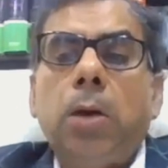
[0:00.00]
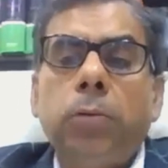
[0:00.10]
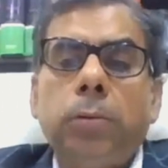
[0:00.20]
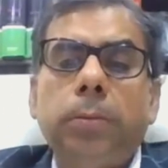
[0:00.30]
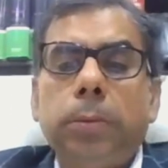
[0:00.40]

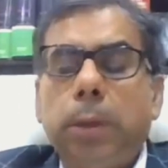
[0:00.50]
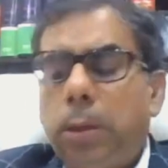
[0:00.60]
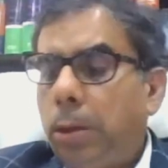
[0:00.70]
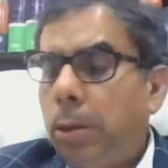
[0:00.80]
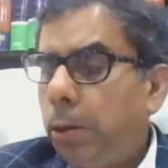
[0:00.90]
Now,
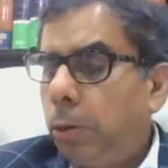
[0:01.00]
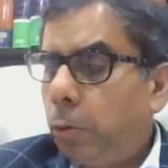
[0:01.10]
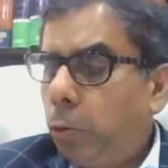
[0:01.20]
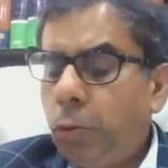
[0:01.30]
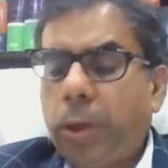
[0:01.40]

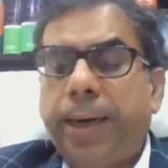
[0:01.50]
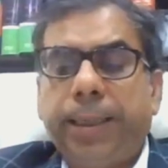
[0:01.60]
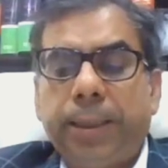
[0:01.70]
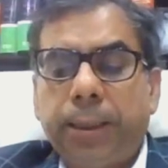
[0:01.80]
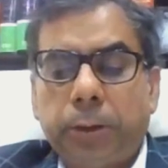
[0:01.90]
two
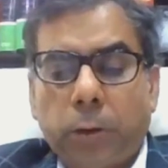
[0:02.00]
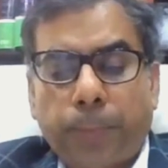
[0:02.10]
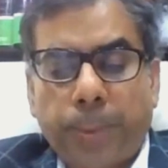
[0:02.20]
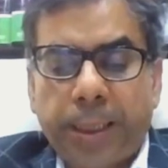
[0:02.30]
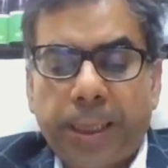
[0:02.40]
categories
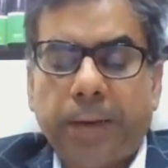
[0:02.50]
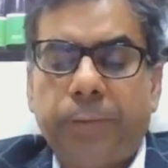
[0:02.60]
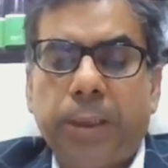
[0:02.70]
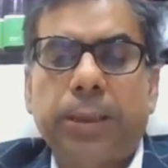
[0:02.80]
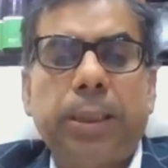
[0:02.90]
of PE I
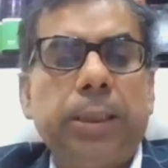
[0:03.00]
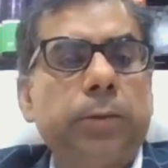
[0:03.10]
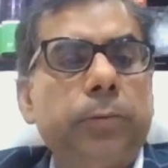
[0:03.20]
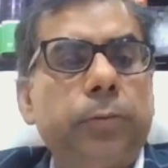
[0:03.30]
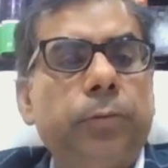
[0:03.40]
have
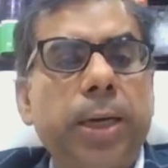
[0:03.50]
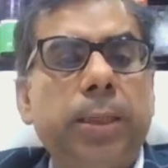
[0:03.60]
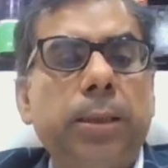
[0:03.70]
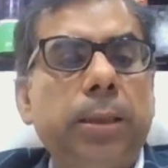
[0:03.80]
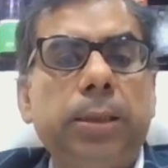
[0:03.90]
discussed.
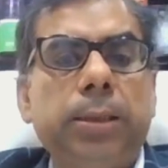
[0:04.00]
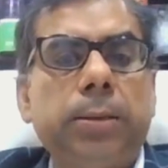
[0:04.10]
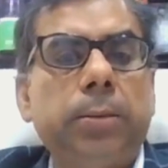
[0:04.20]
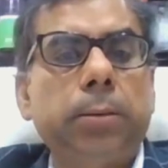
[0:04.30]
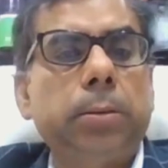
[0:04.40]
One
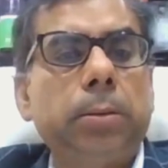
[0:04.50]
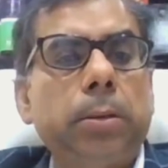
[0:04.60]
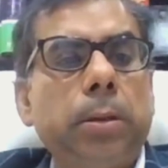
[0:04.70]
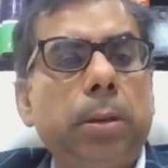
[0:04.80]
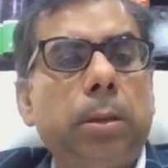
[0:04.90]
is
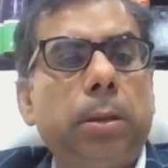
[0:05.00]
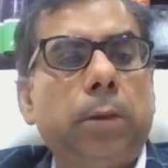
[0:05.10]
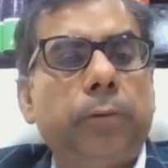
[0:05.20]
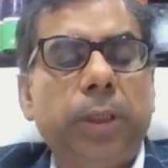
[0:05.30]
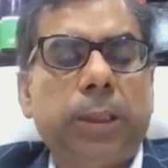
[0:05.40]

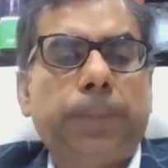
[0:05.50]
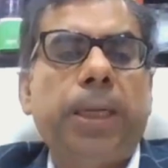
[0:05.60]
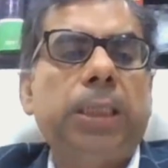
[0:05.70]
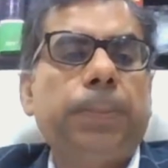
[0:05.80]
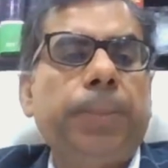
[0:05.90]
fixed
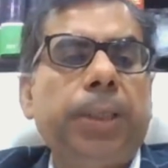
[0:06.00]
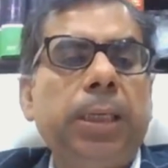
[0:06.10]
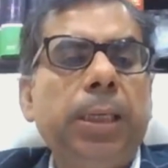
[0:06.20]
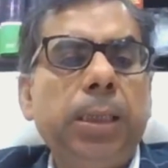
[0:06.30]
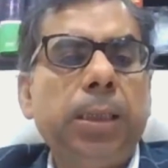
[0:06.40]
place
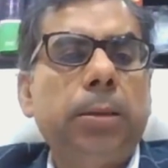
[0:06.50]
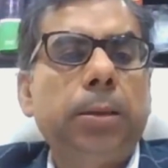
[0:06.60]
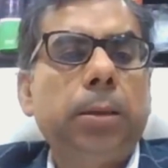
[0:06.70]
PE.